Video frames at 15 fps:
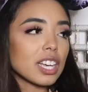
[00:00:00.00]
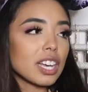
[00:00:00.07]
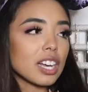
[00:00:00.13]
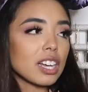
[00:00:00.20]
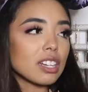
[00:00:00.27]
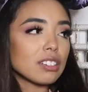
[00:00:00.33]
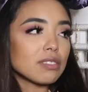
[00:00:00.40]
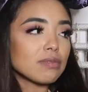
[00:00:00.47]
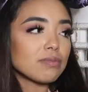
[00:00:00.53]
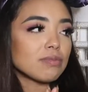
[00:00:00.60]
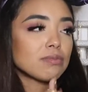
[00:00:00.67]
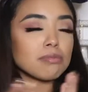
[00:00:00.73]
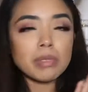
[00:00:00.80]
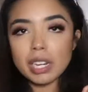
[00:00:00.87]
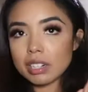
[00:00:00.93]
uh,
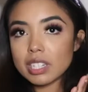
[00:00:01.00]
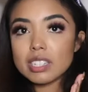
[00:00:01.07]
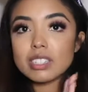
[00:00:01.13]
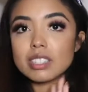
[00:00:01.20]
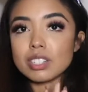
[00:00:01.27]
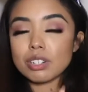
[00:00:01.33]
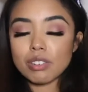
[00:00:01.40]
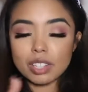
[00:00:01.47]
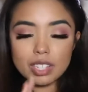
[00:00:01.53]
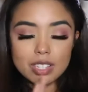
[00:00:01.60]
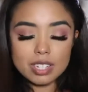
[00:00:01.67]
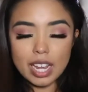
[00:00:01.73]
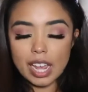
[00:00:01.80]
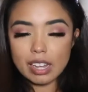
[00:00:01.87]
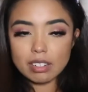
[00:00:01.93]
marries Cinderella's
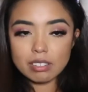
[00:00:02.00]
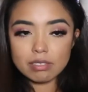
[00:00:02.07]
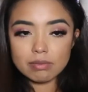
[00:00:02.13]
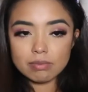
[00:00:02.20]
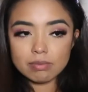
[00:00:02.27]
dad,